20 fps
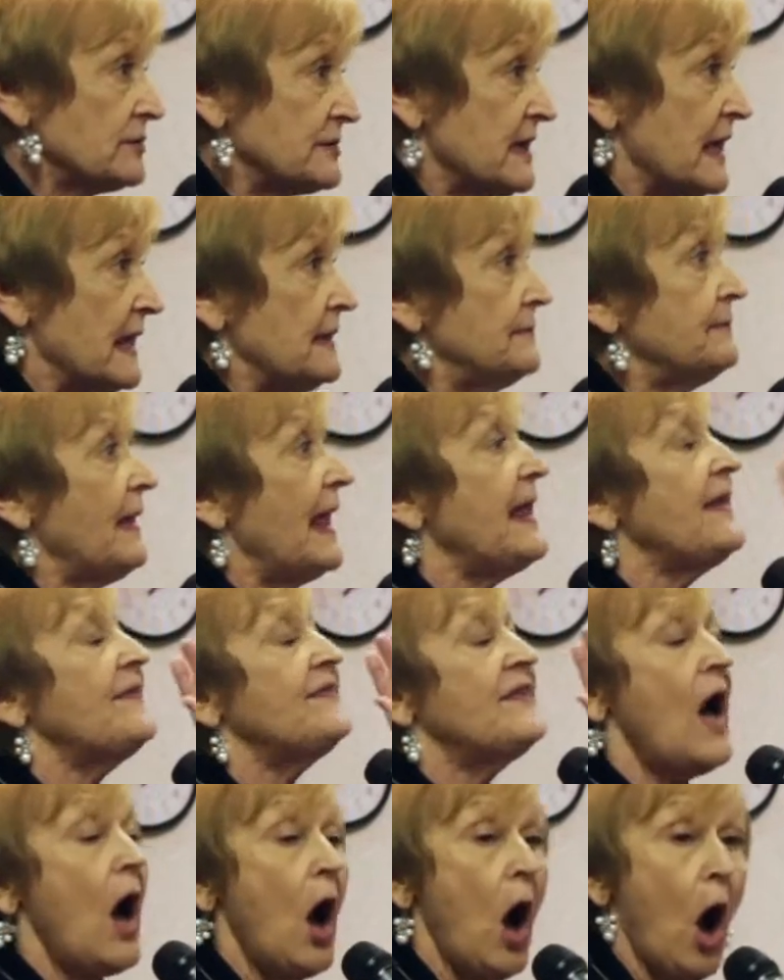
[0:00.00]
team
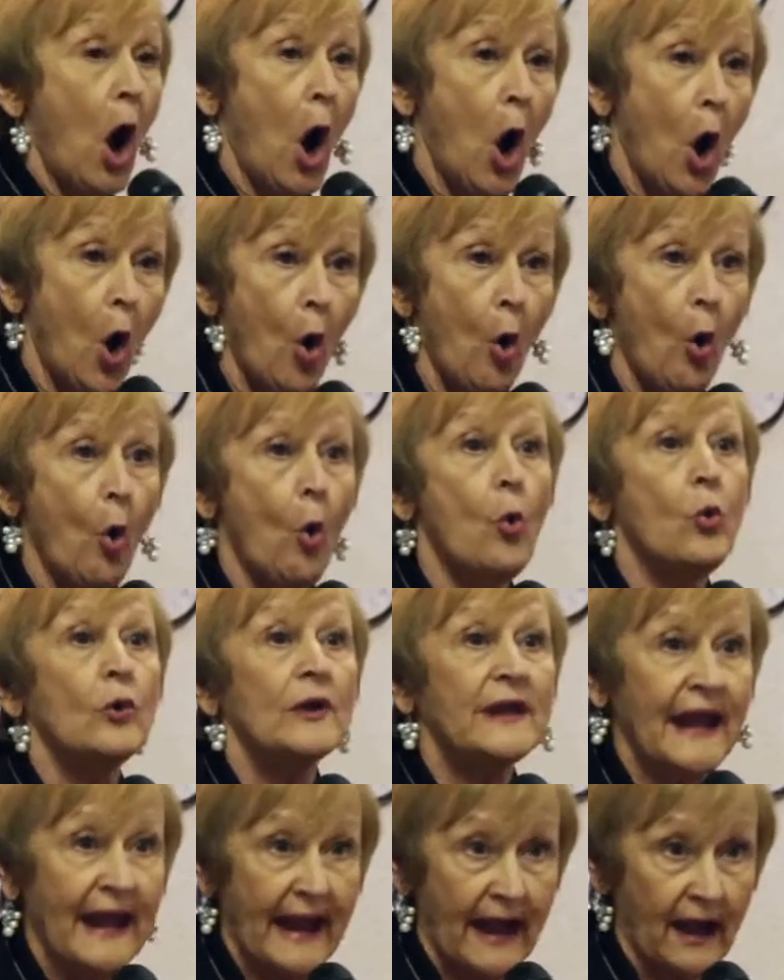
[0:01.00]
in the whole
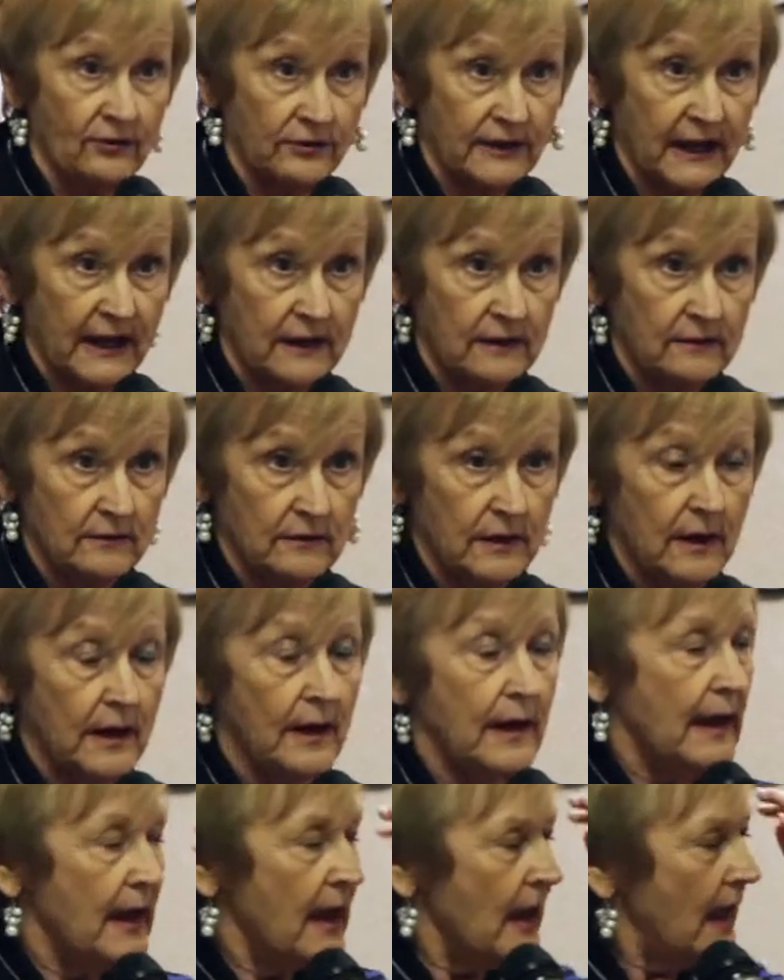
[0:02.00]
county.
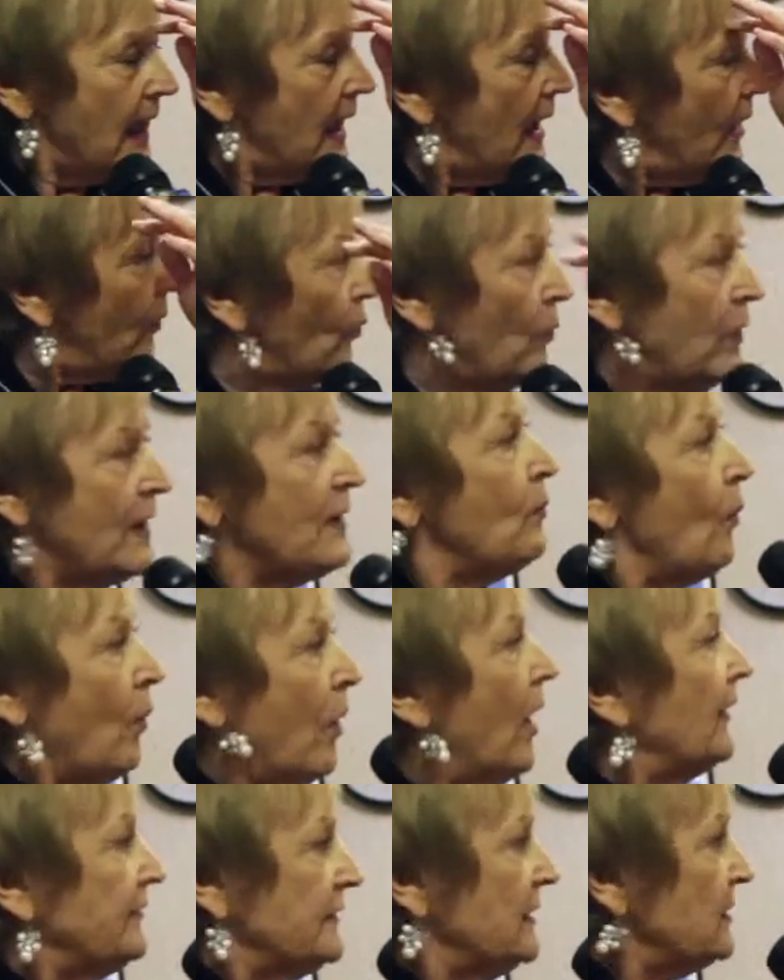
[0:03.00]
We
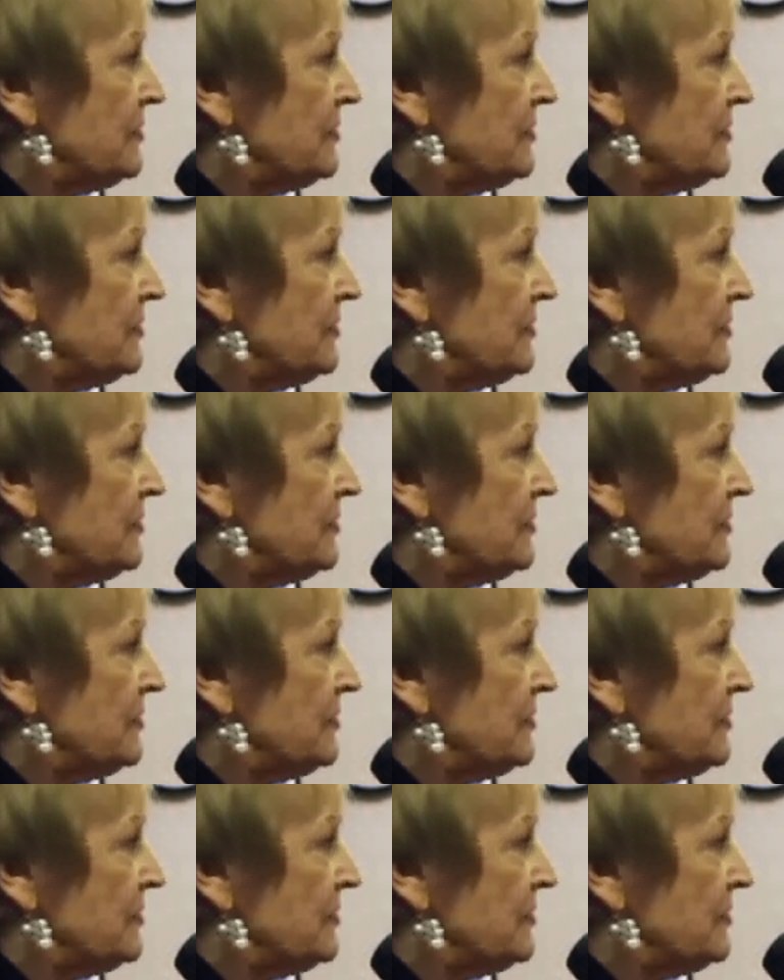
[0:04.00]
won the